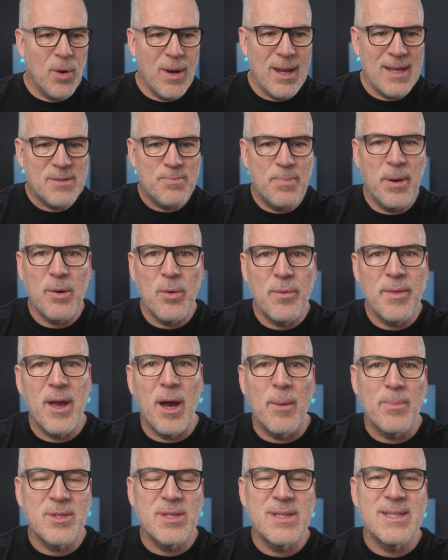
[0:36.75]
Well, let's put all
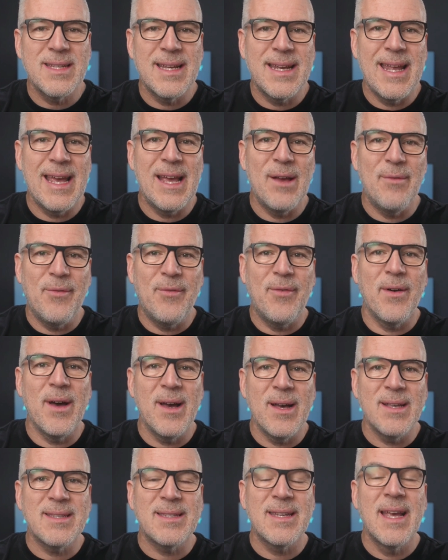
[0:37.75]
the options in here
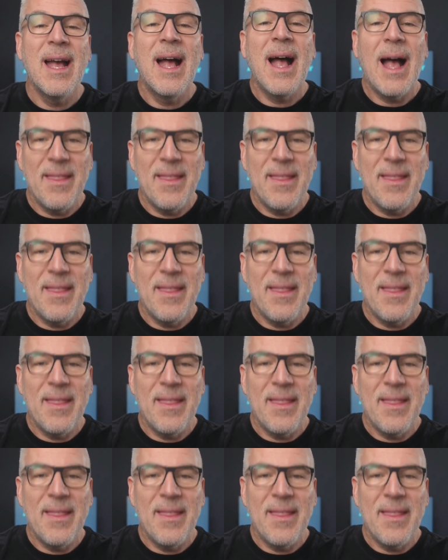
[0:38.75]
first,